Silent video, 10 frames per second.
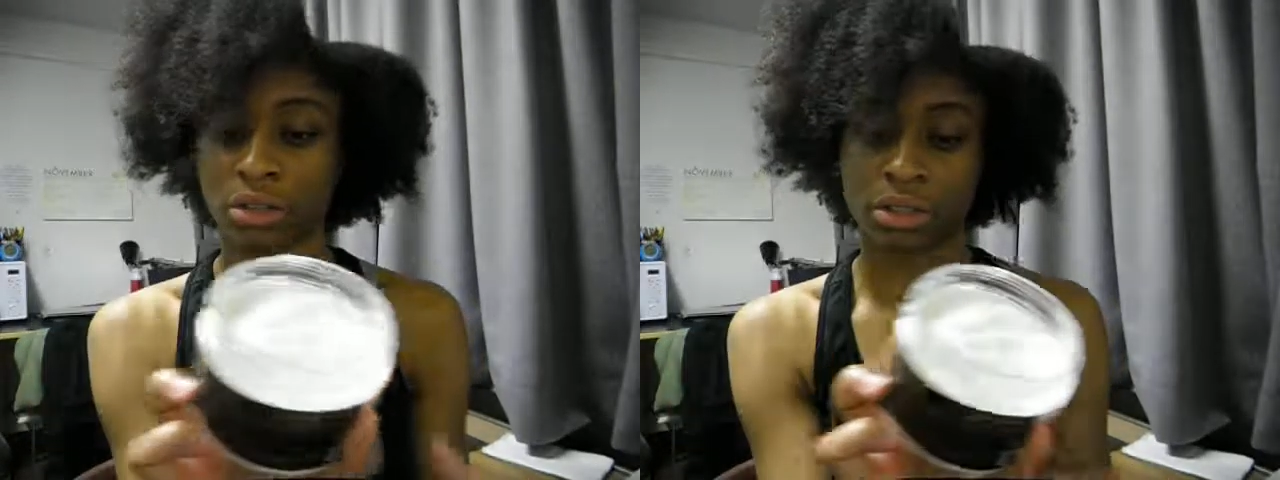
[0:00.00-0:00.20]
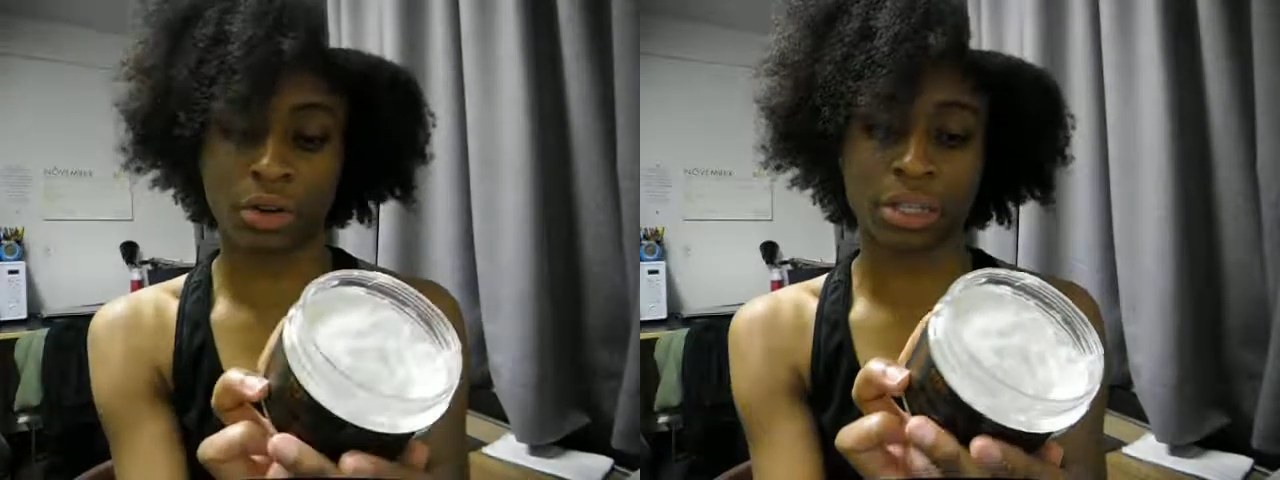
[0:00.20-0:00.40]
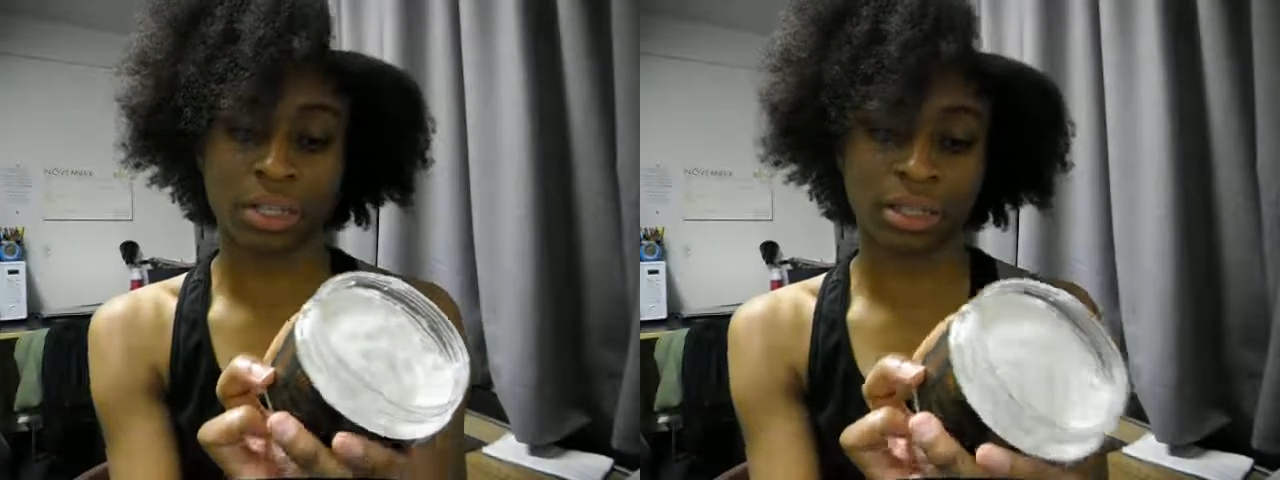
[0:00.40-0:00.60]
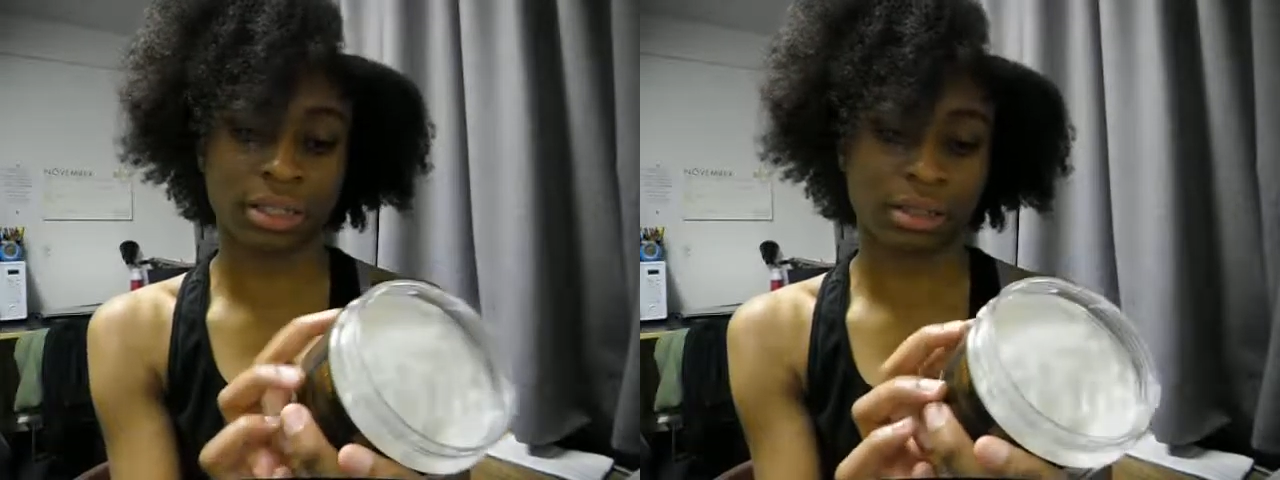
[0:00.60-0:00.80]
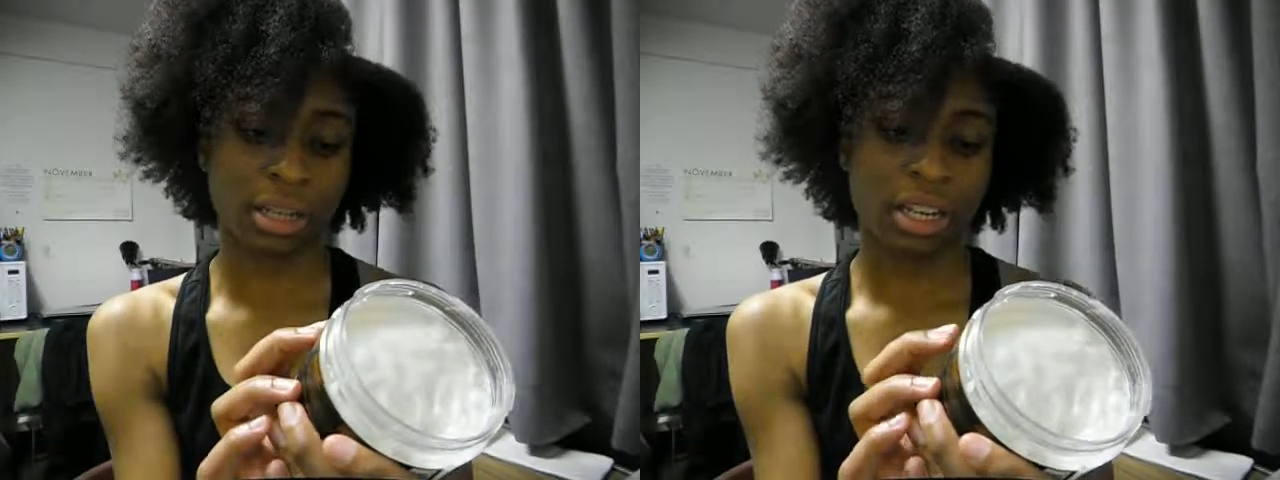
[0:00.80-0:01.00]
So it
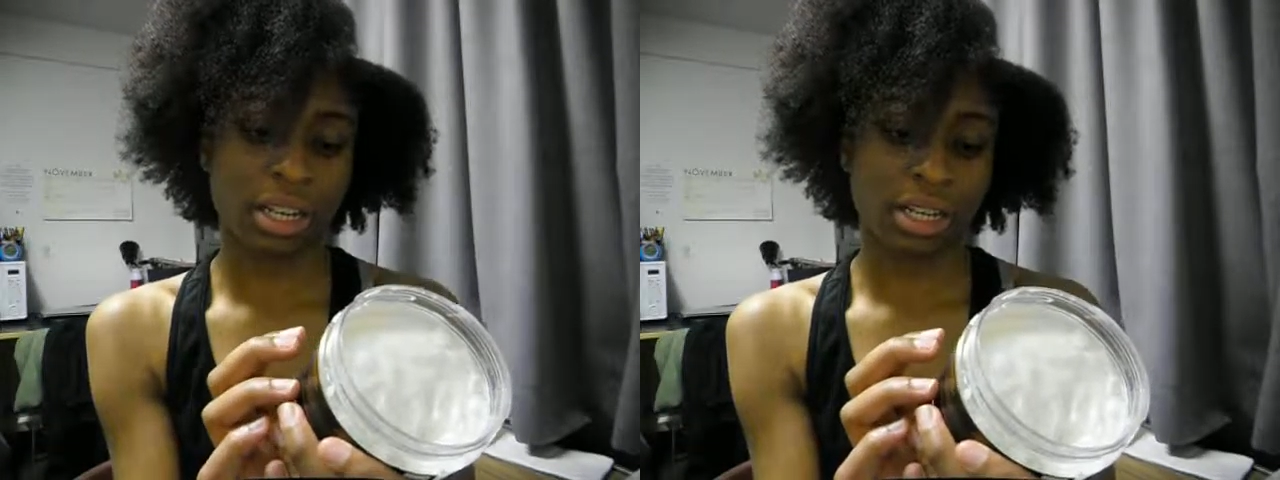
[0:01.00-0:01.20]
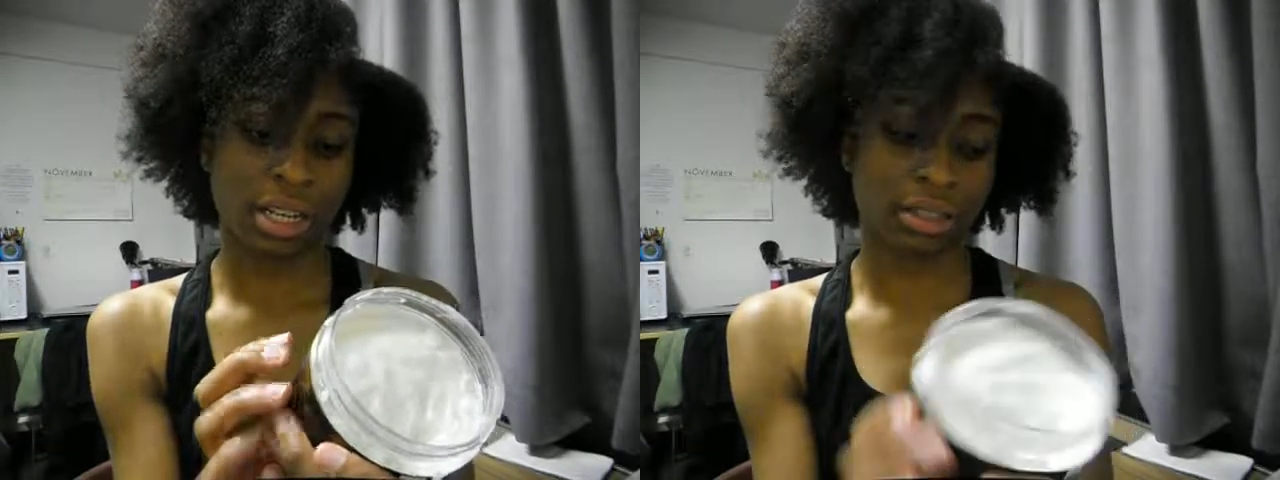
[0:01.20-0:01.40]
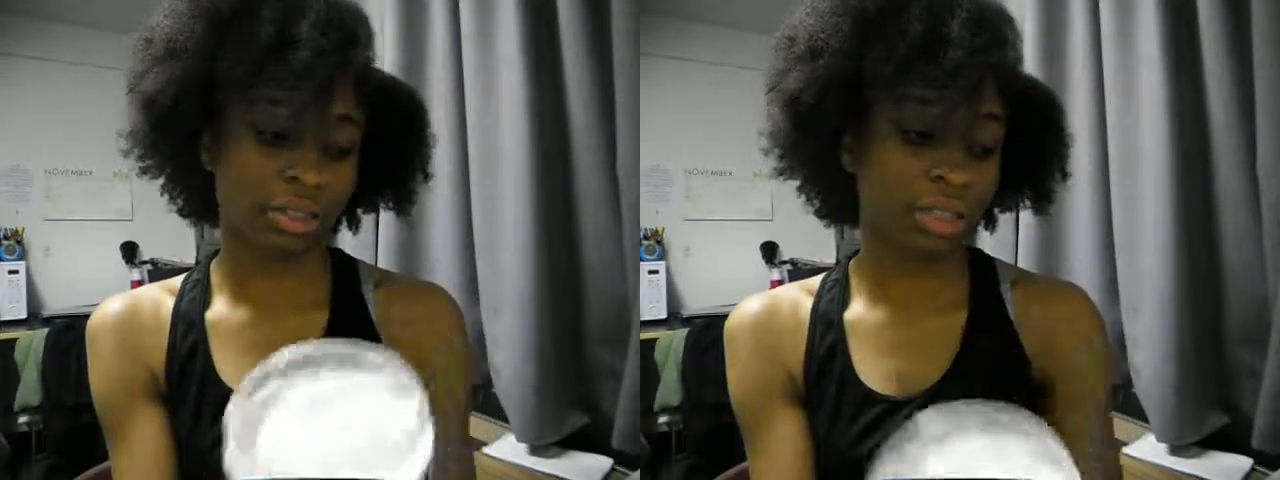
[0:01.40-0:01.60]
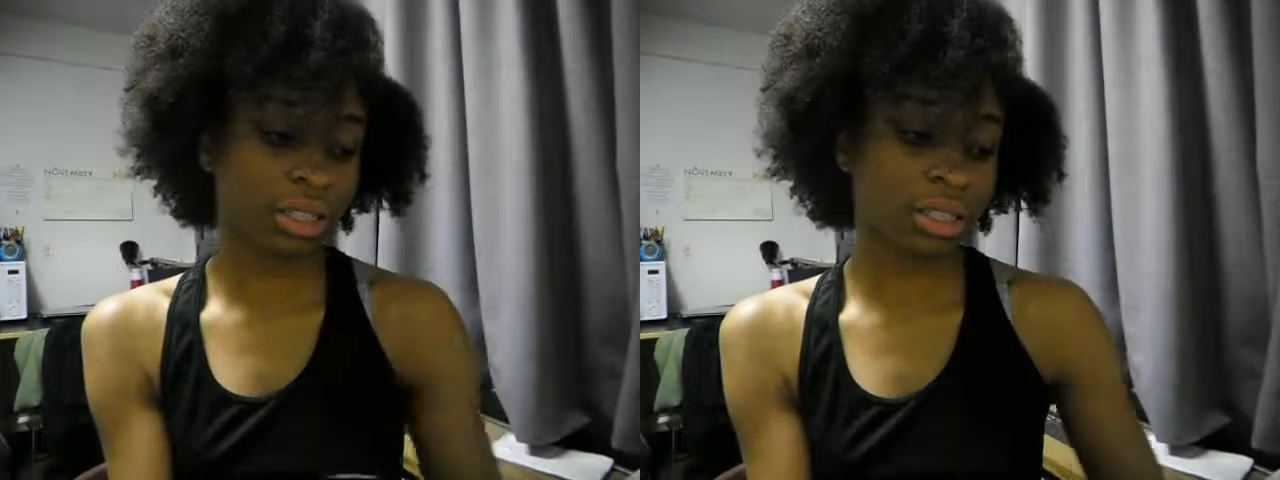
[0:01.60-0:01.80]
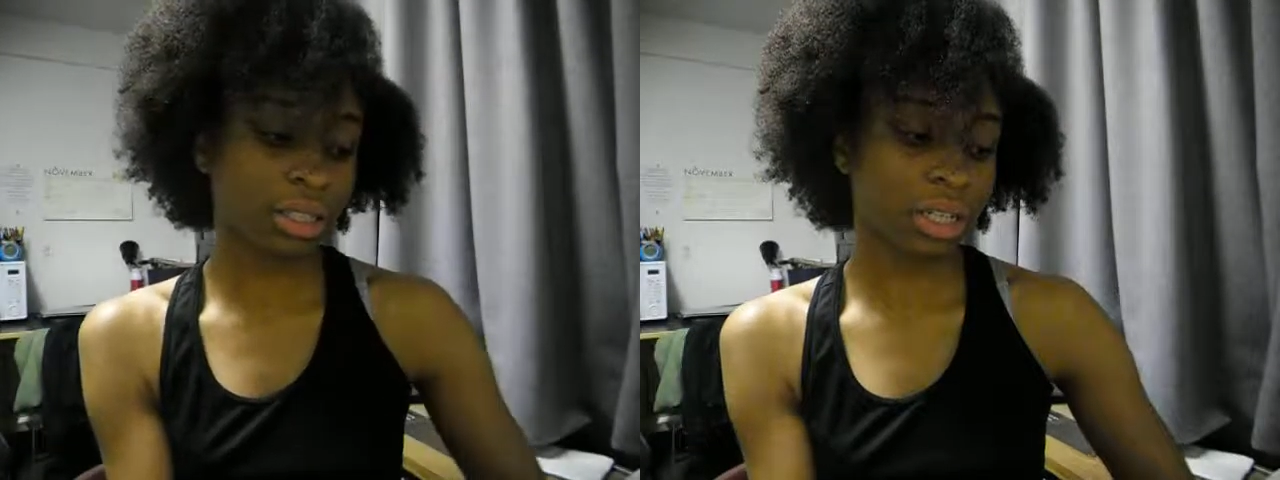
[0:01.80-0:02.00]
does
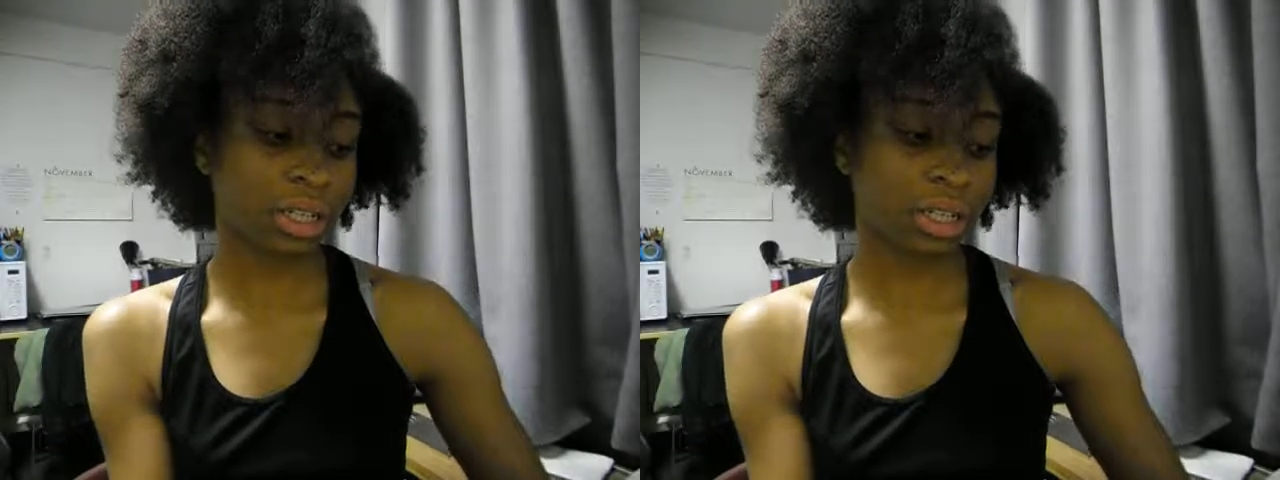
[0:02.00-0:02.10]
contain